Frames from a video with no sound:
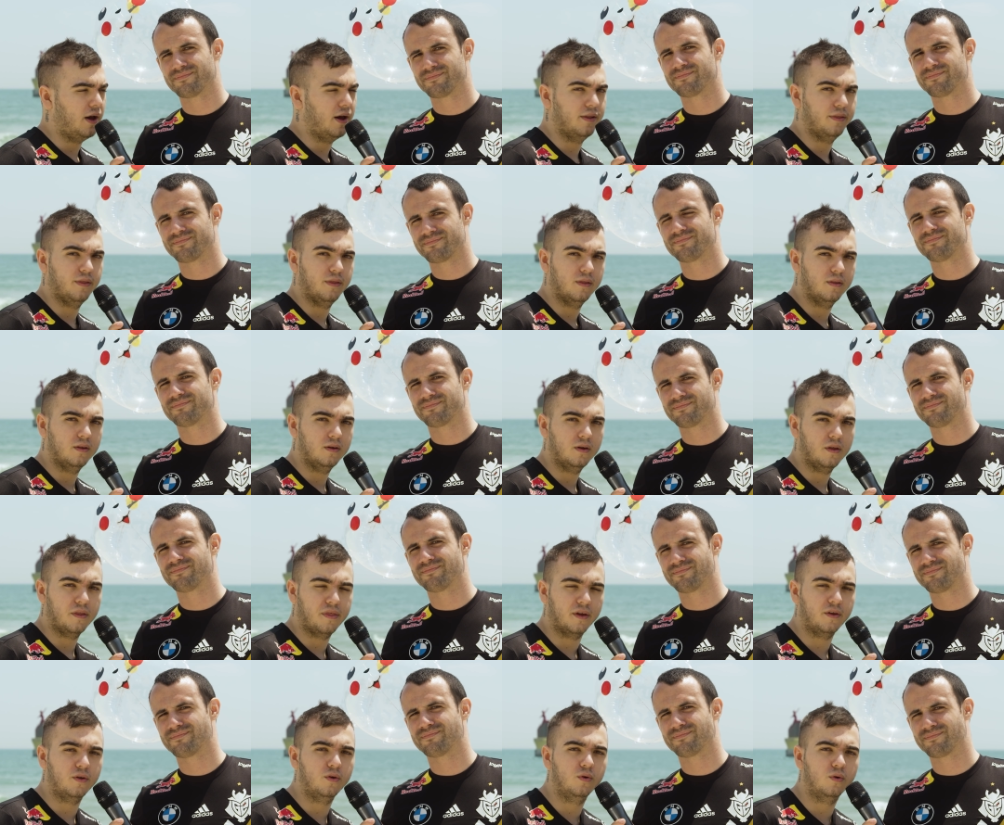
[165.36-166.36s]
Speaker 1: And
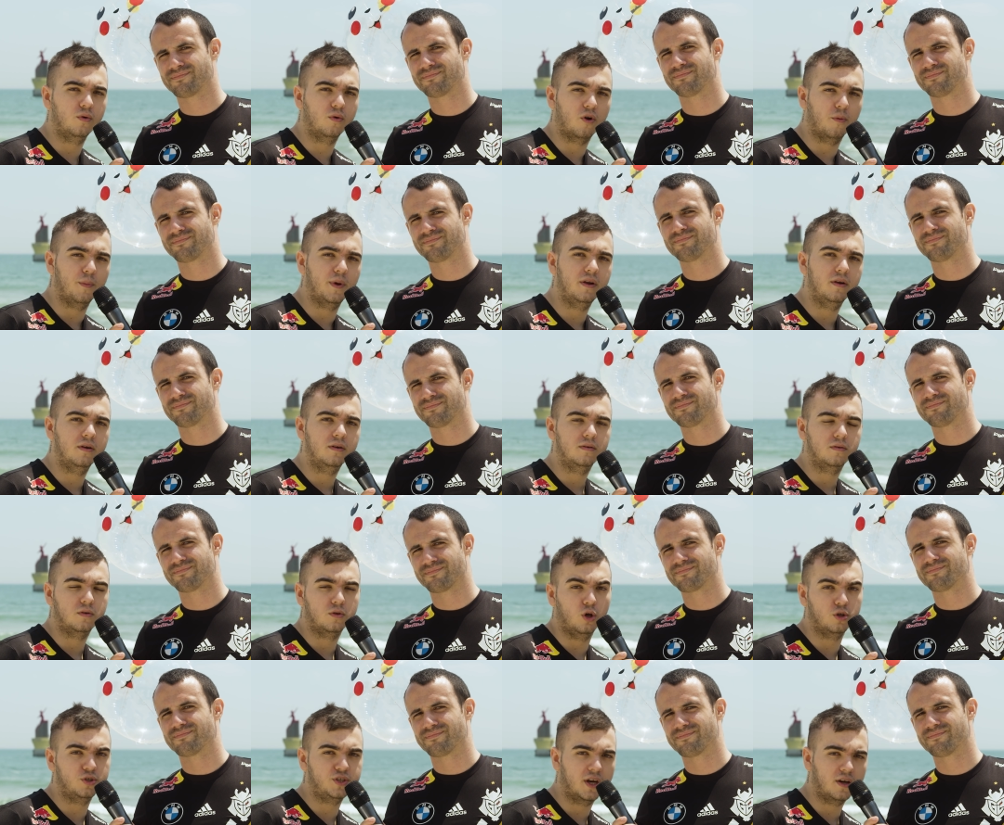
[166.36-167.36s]
thank you, Romain.
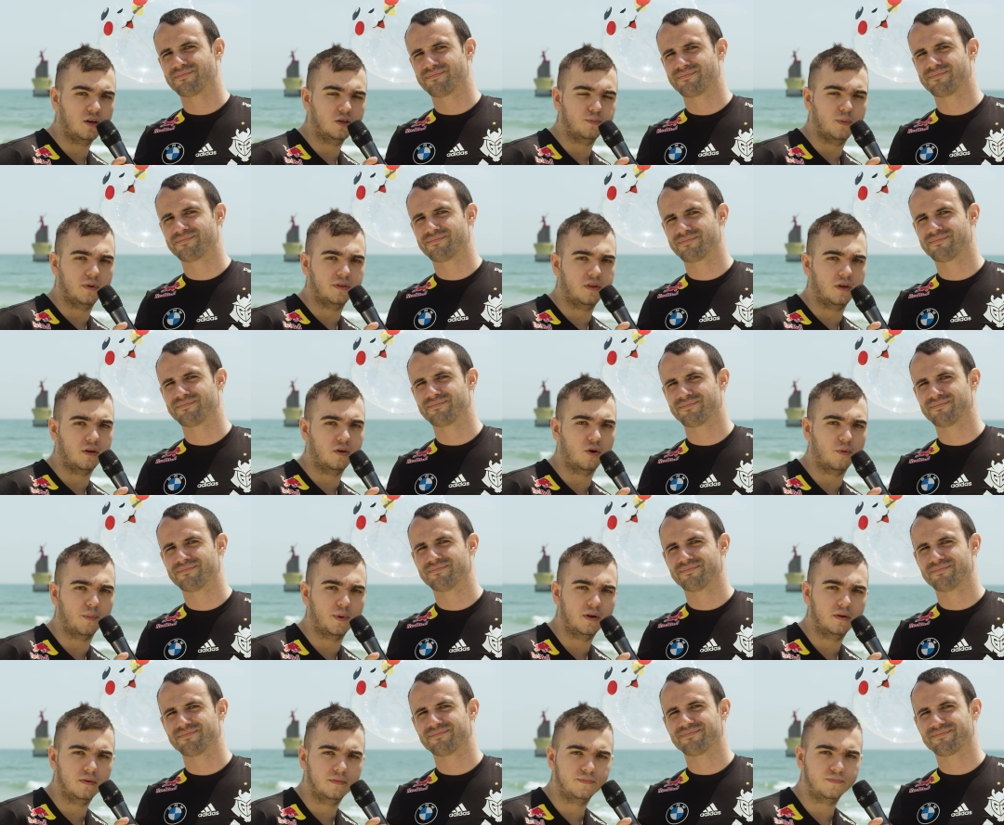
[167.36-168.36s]
Not Jankos, but thank you,
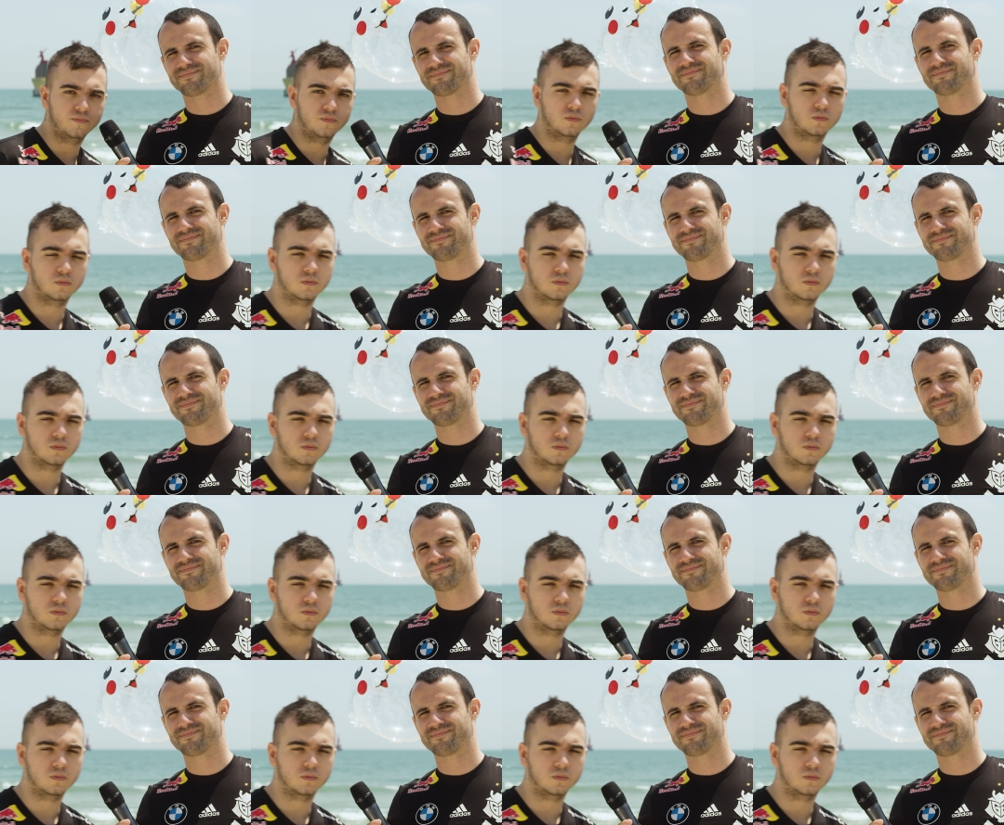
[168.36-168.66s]
Romain.